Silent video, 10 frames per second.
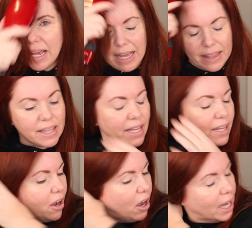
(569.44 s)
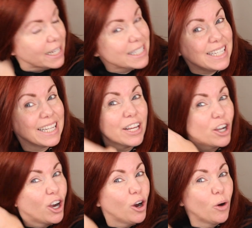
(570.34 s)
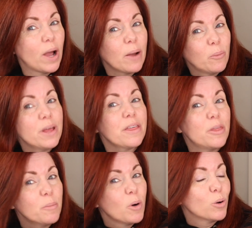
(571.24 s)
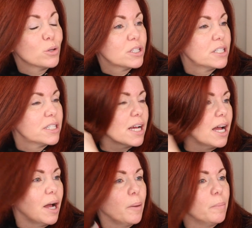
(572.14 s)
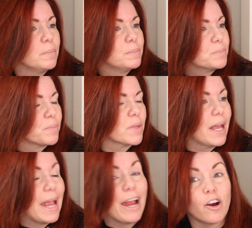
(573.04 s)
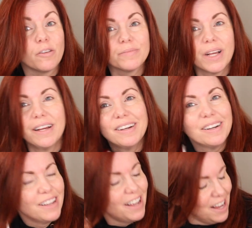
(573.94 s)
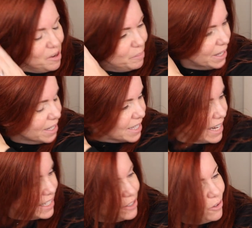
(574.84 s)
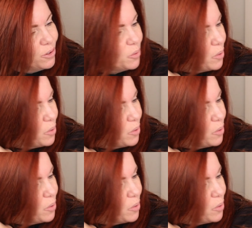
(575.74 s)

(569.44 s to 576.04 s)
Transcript: at the hottest it can go with the most air. Because that is the only